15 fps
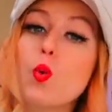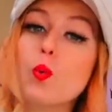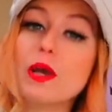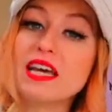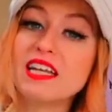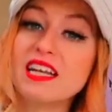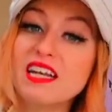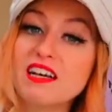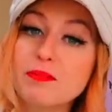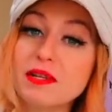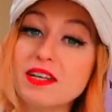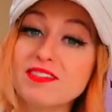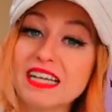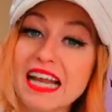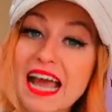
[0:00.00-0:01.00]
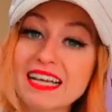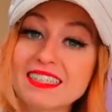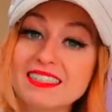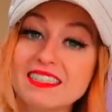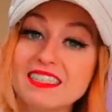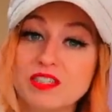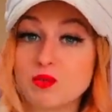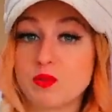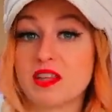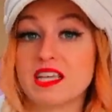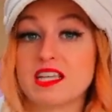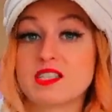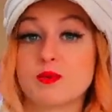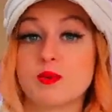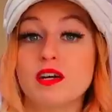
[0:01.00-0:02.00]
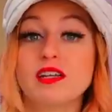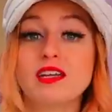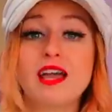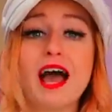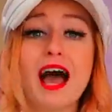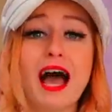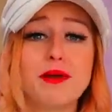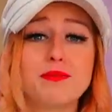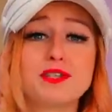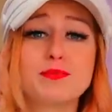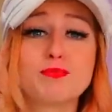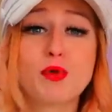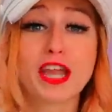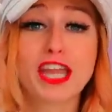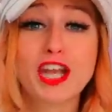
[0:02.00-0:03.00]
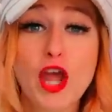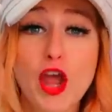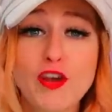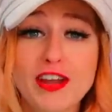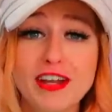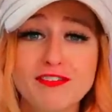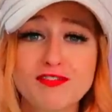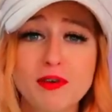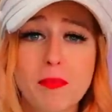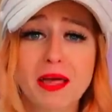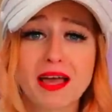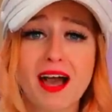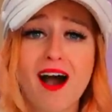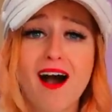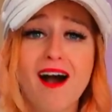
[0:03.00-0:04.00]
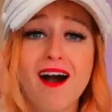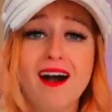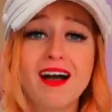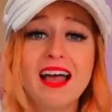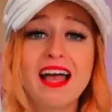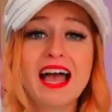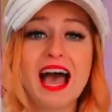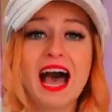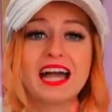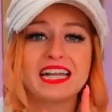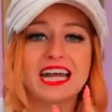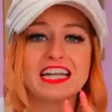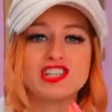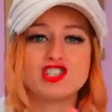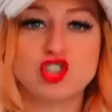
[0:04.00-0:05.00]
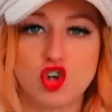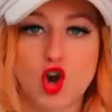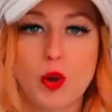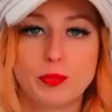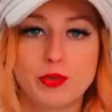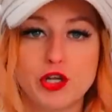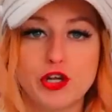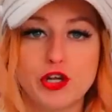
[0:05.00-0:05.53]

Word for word: we had a little bit of an accident with this one. I was bringing her in from the car and I dropped